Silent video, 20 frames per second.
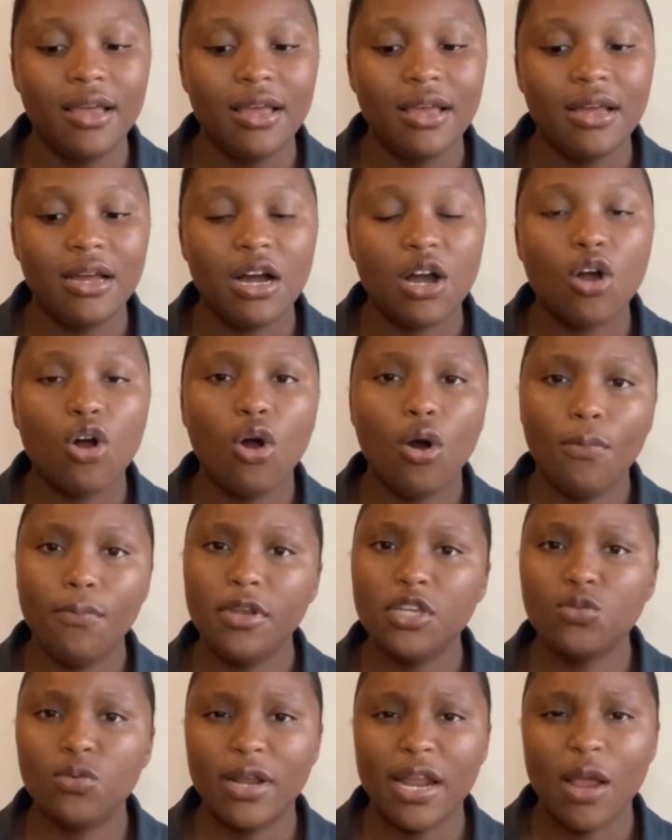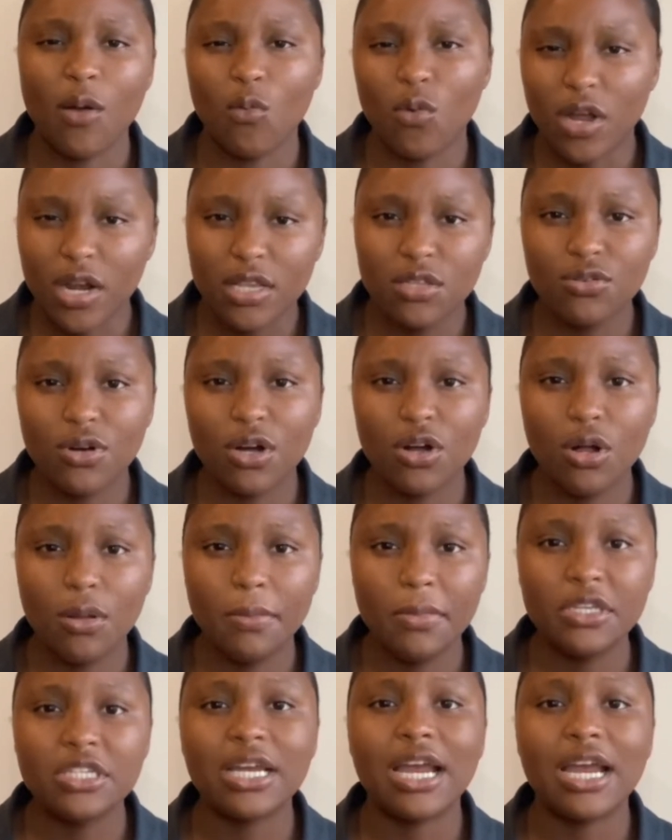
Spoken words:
accomplished what I wanted to accomplish.